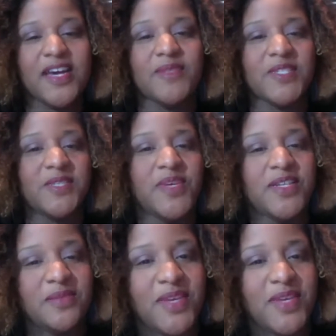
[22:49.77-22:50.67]
speak to
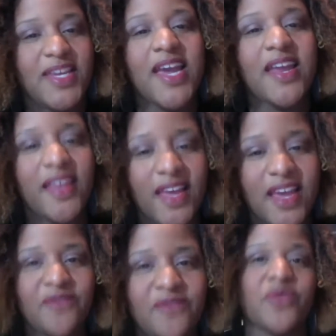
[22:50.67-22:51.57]
me, and
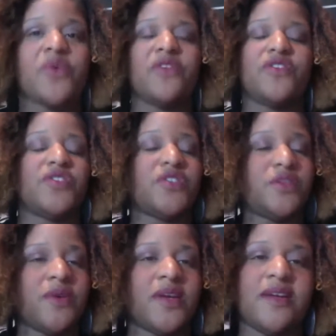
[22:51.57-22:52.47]
again, for the work that you're
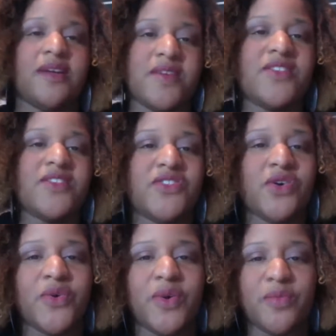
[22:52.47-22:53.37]
doing. I mean, it's
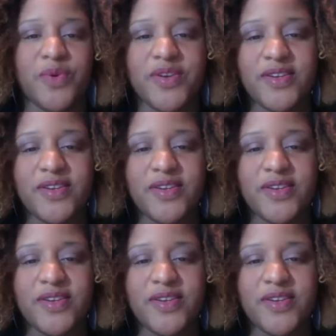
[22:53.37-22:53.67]
so important,